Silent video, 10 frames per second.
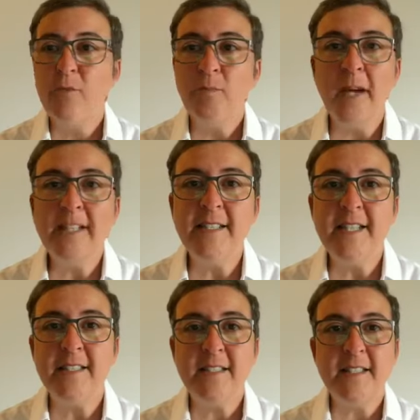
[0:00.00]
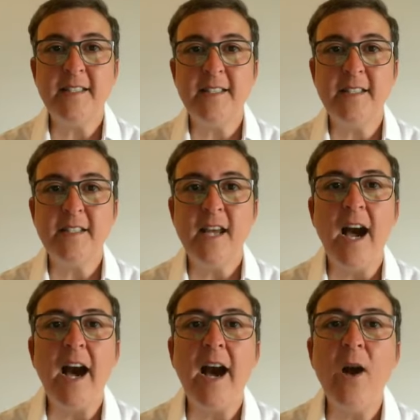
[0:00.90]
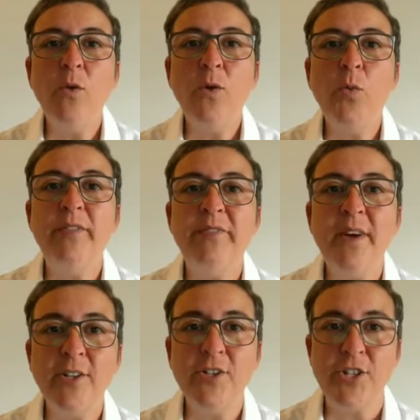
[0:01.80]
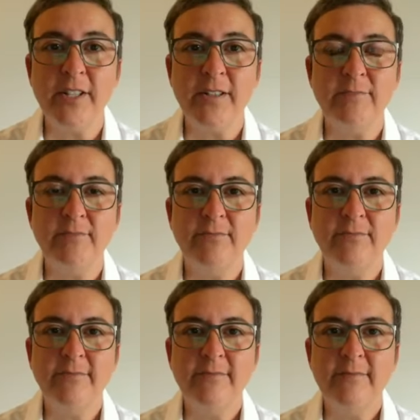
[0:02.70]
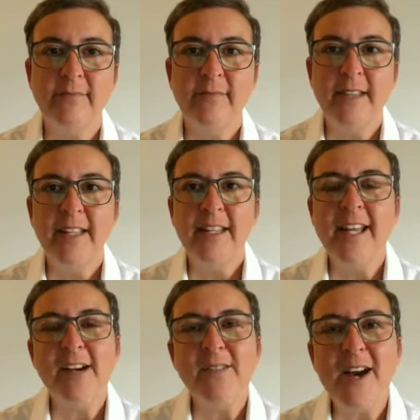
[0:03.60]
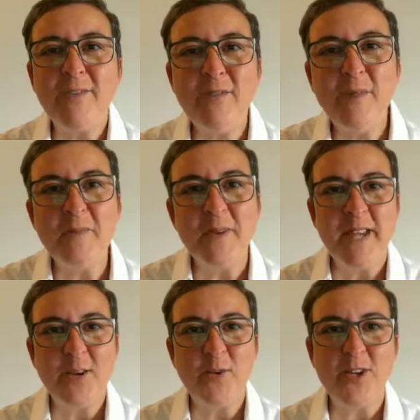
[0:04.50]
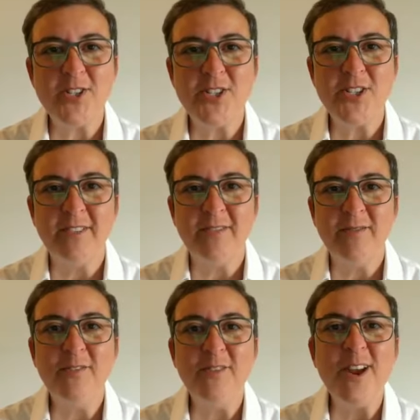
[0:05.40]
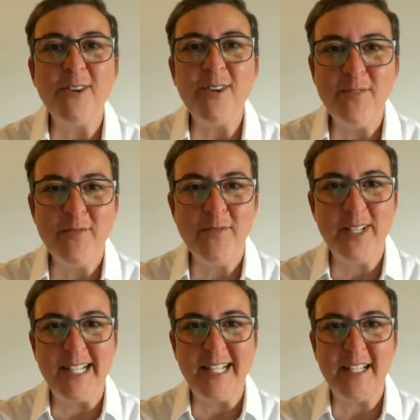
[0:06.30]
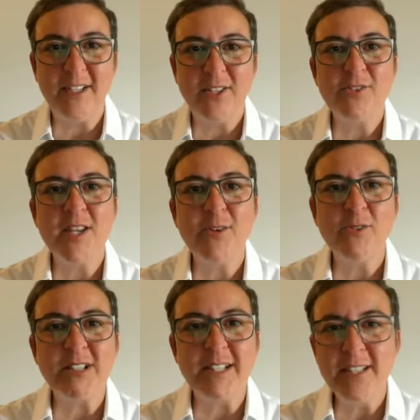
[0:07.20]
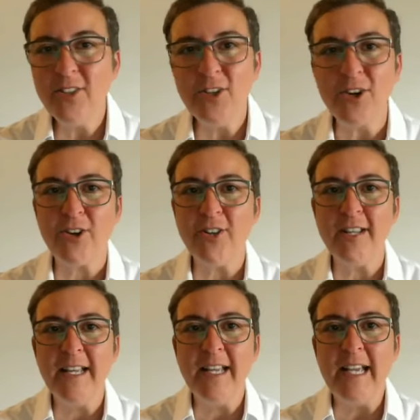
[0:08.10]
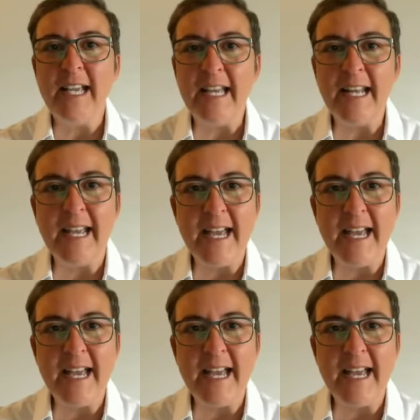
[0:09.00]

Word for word: money doesn't exist, how would we function? Now, I remember that question very vividly because I was a little girl and I